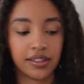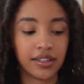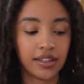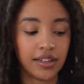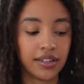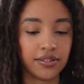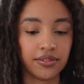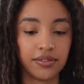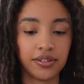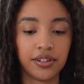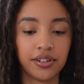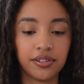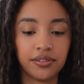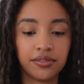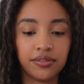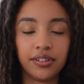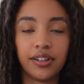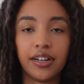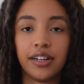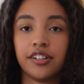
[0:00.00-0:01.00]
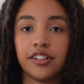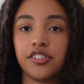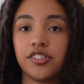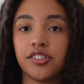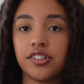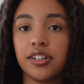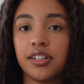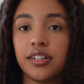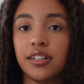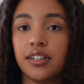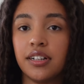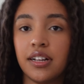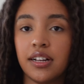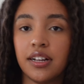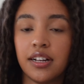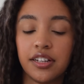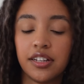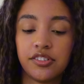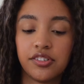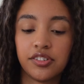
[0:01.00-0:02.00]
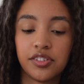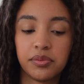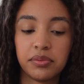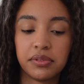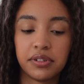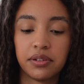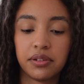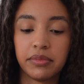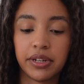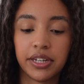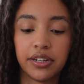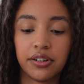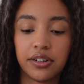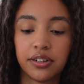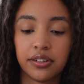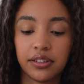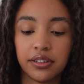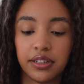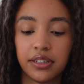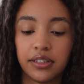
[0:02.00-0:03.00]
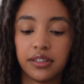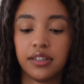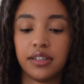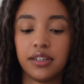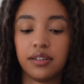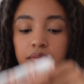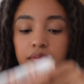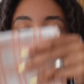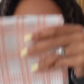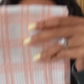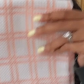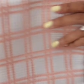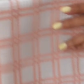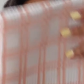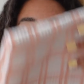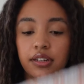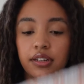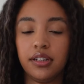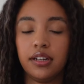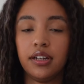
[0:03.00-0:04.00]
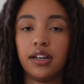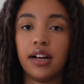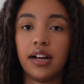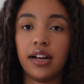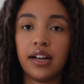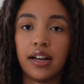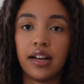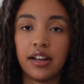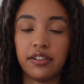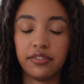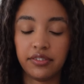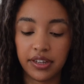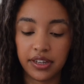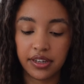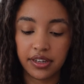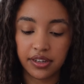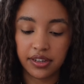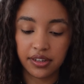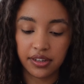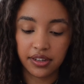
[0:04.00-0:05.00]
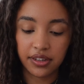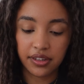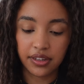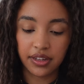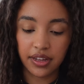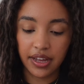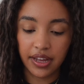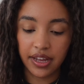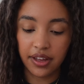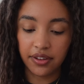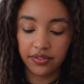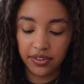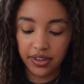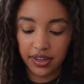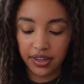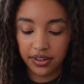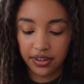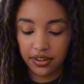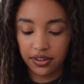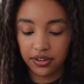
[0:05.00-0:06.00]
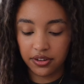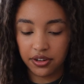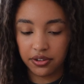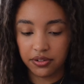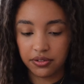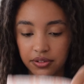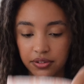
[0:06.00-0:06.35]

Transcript: I don't know, extra. It's just been on my heart lately about, I have like, you know,